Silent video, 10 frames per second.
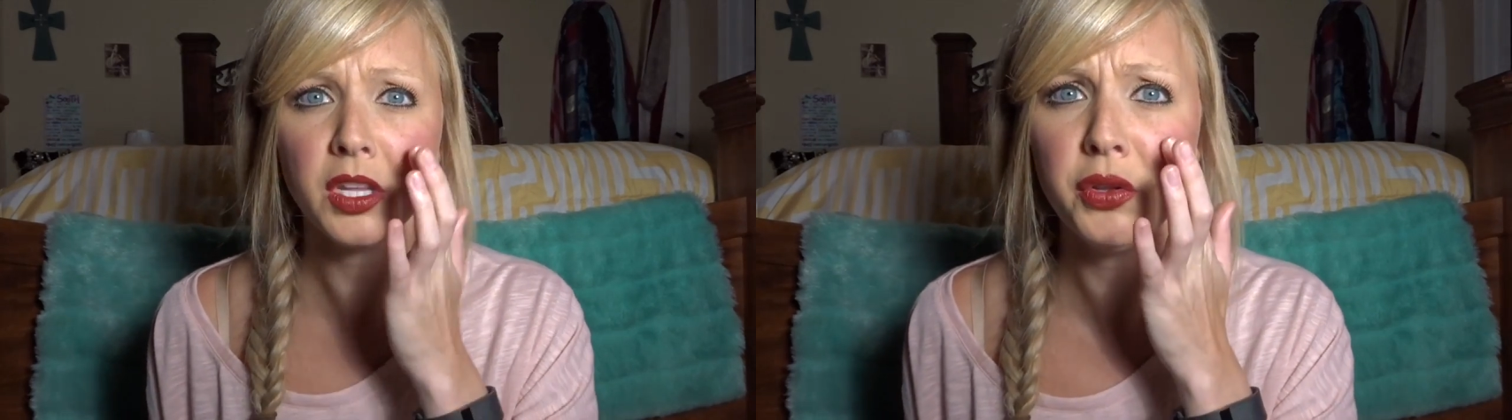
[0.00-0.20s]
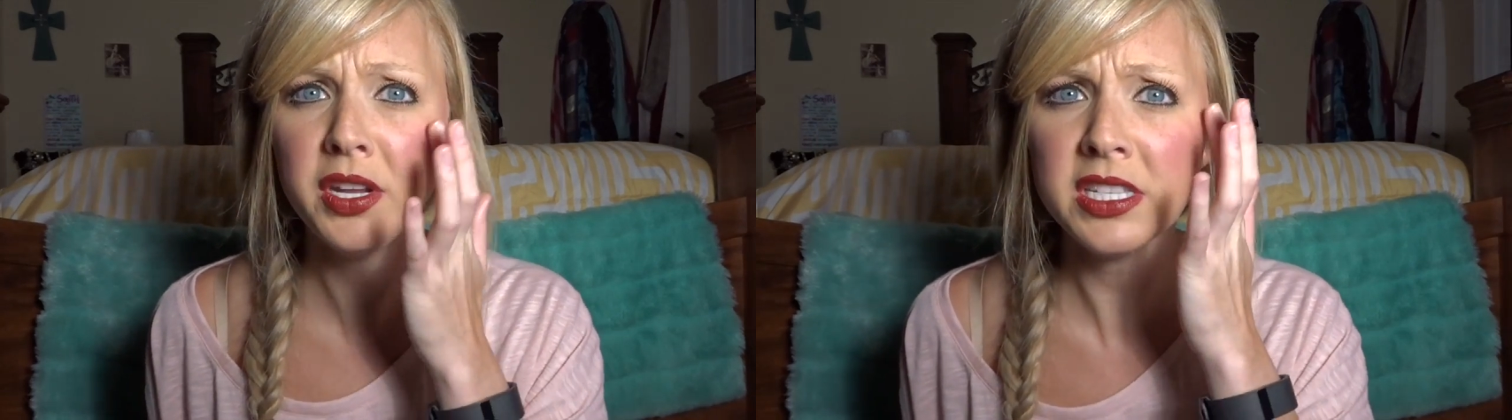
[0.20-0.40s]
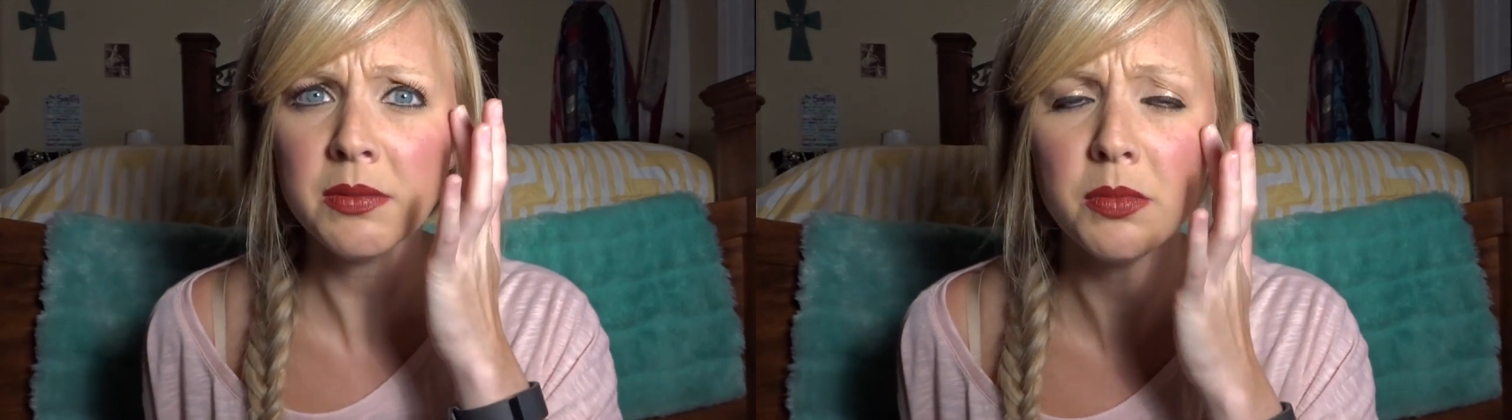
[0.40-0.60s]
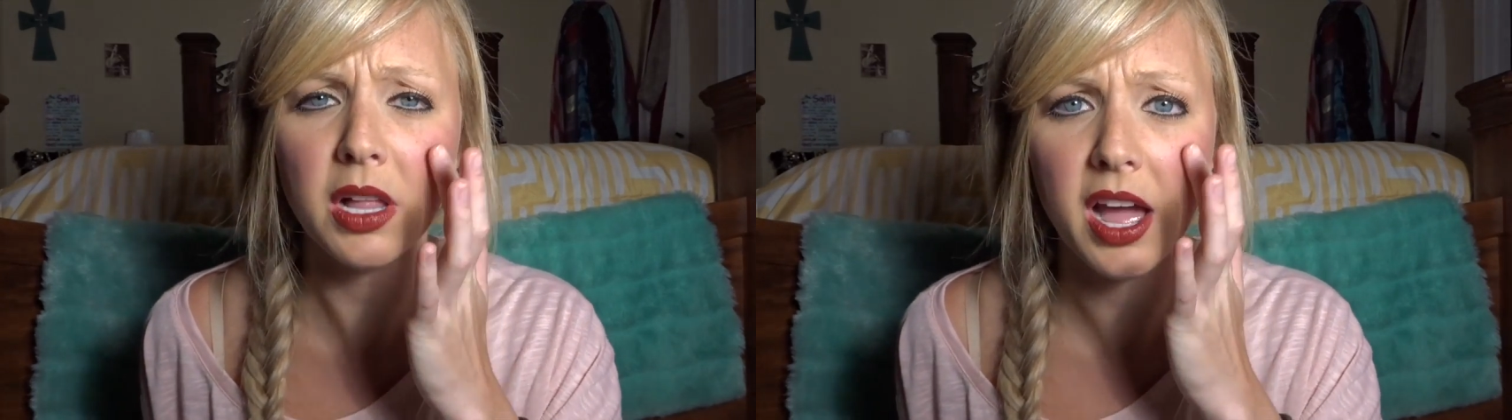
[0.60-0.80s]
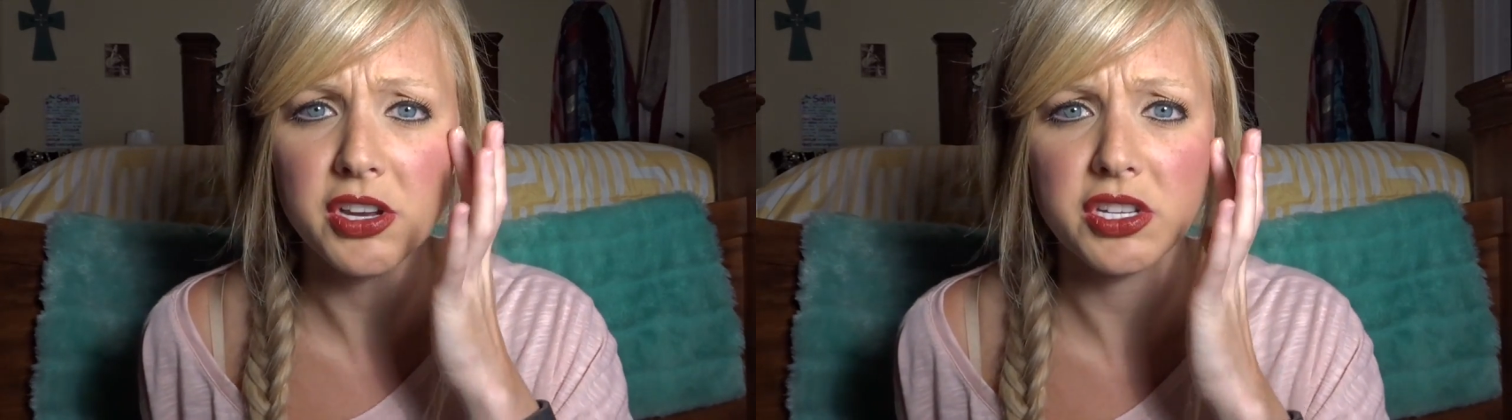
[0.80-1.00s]
You need some
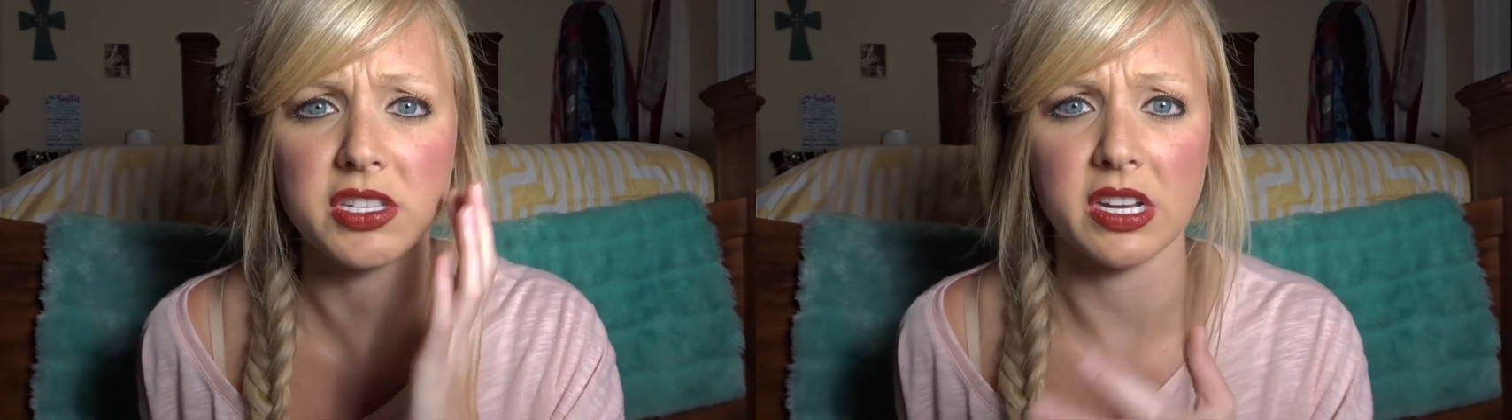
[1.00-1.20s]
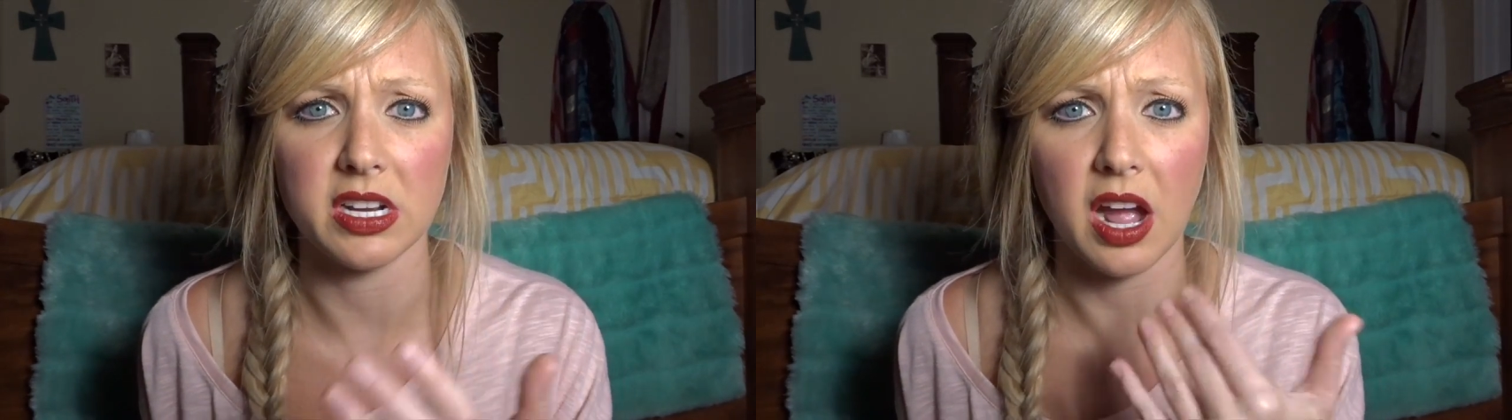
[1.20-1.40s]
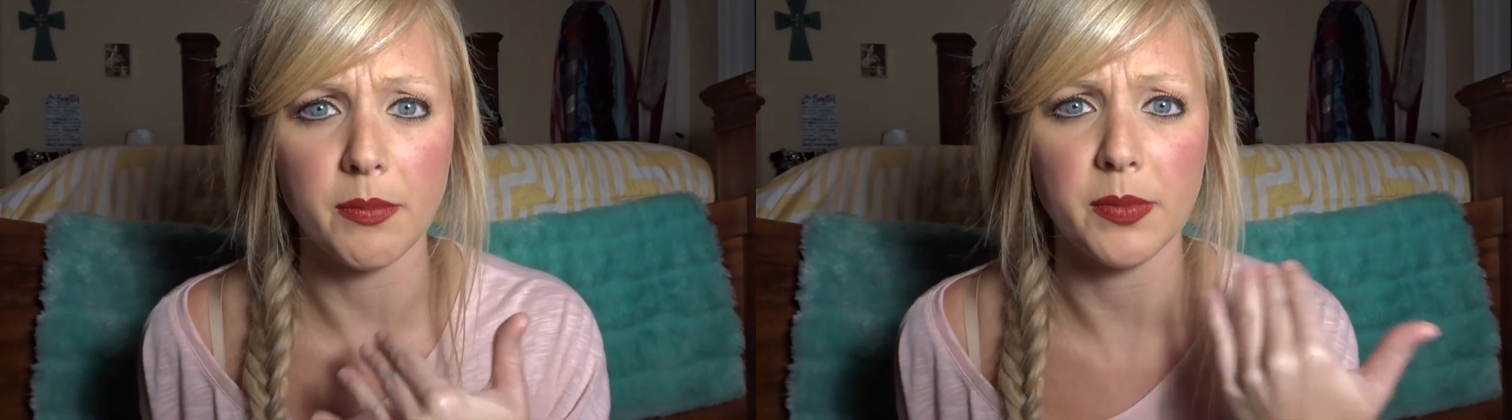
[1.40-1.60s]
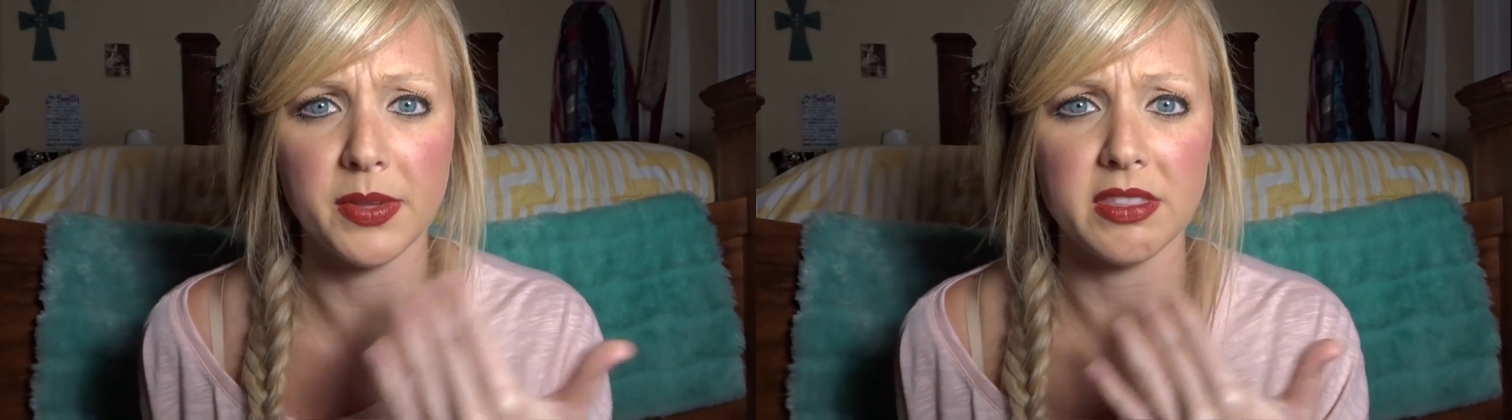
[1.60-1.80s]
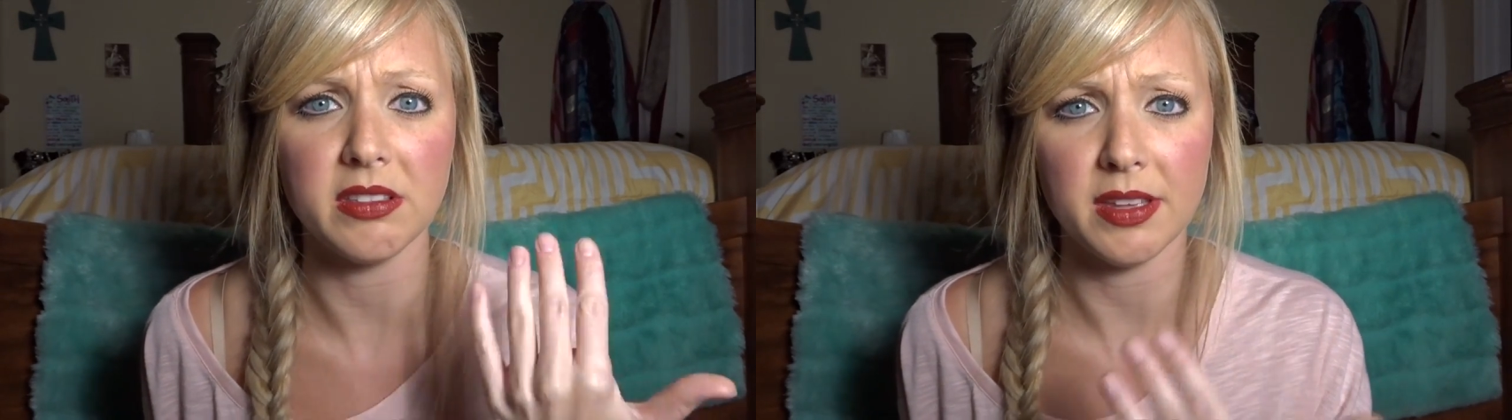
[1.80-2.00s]
blush that's going to
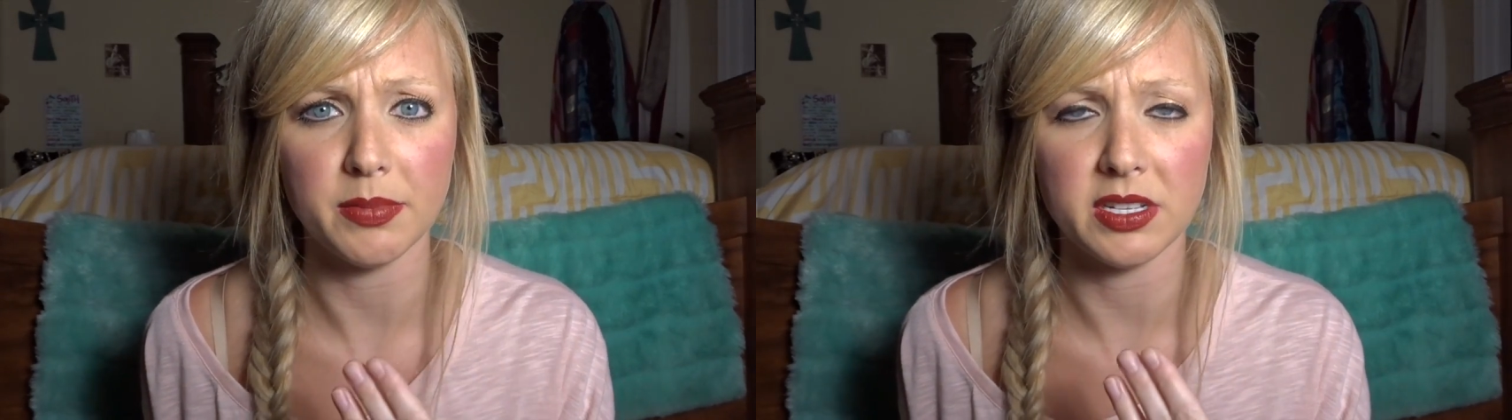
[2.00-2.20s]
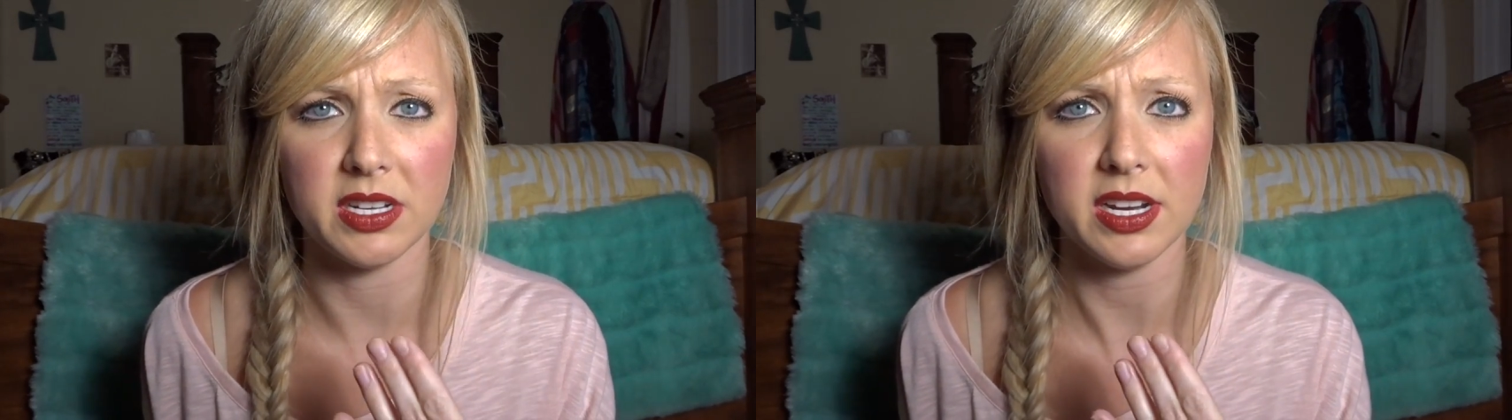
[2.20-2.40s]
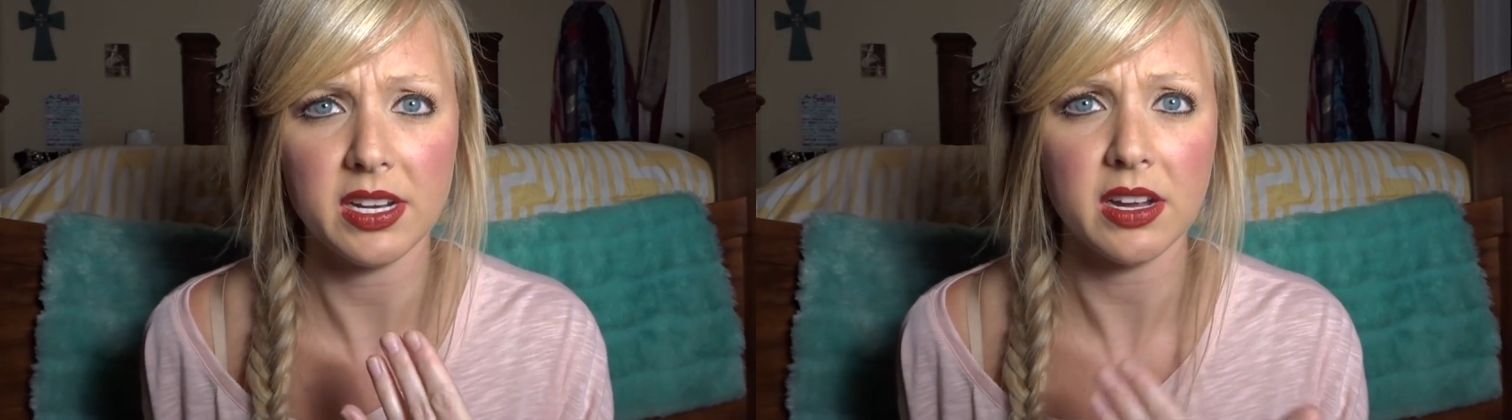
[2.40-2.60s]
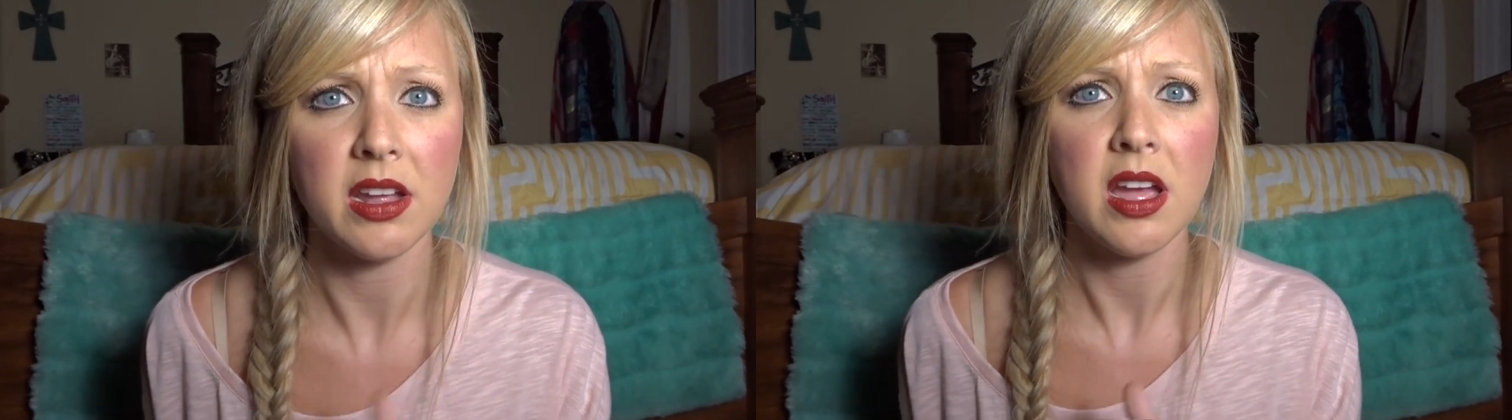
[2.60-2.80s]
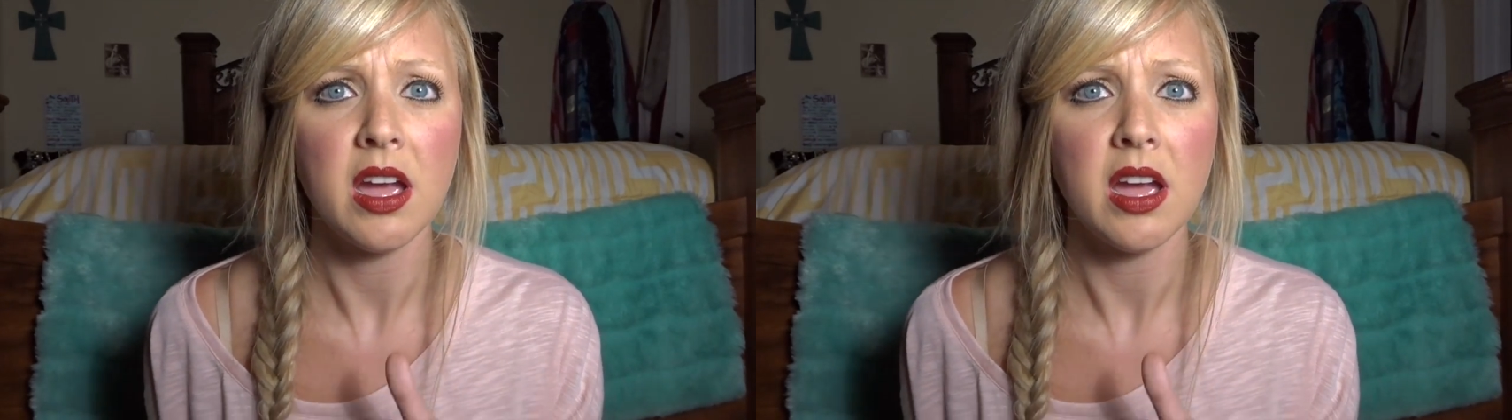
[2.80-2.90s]
complement the lipstick,